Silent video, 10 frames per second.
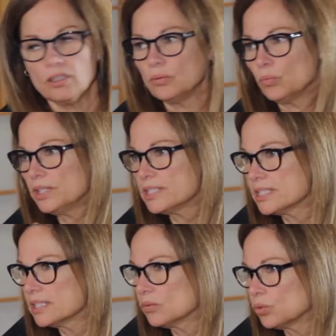we
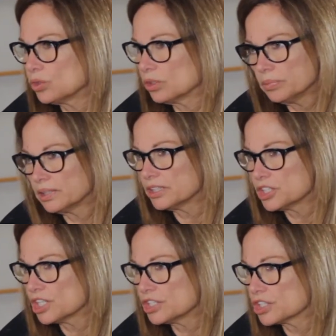see the world completely
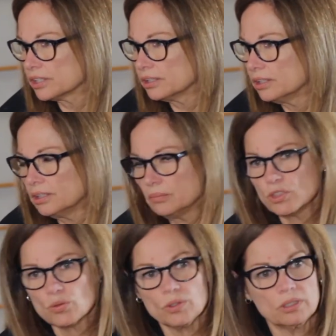changing
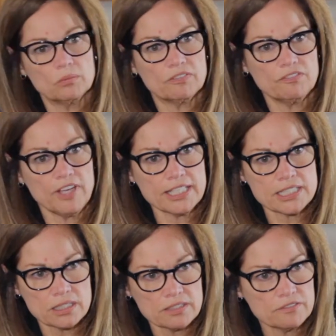between fast
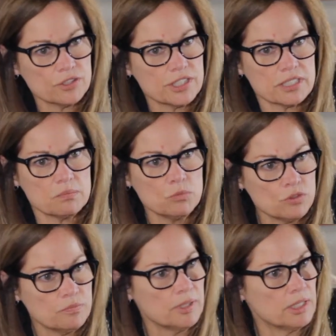deliveries and
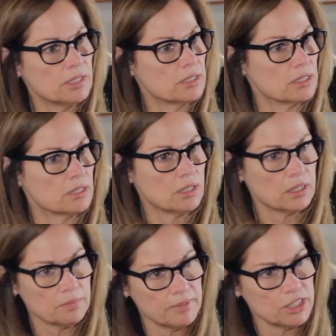movement and
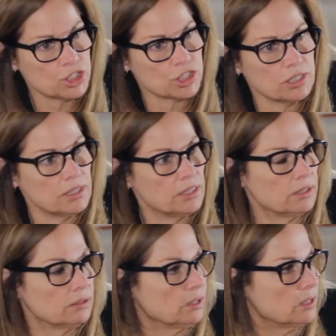automation
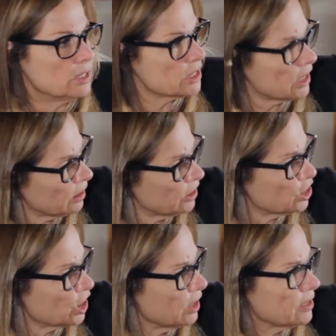and
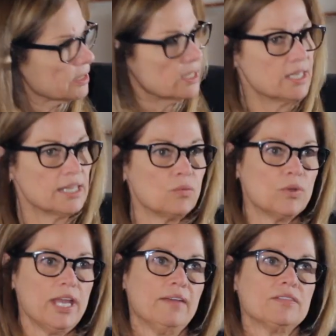intelligence, that
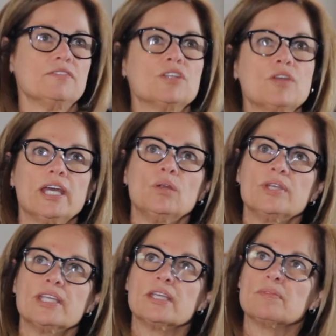we have to figure how do
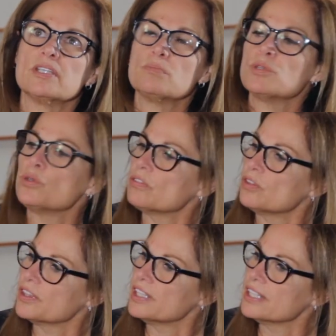we keep these
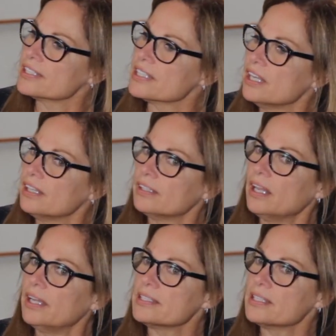beautiful things,
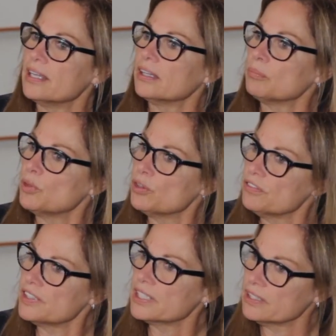like saying the
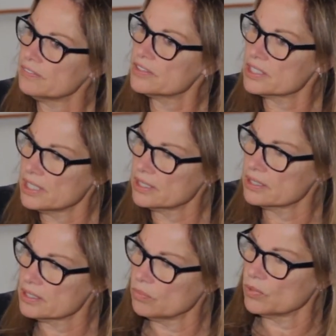perfect gift to take to
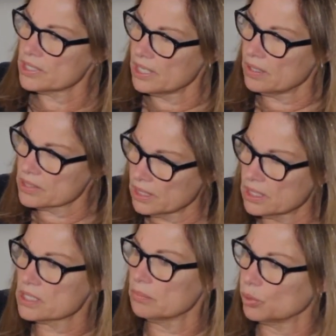someone's house
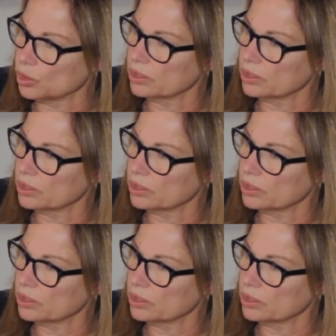is a book.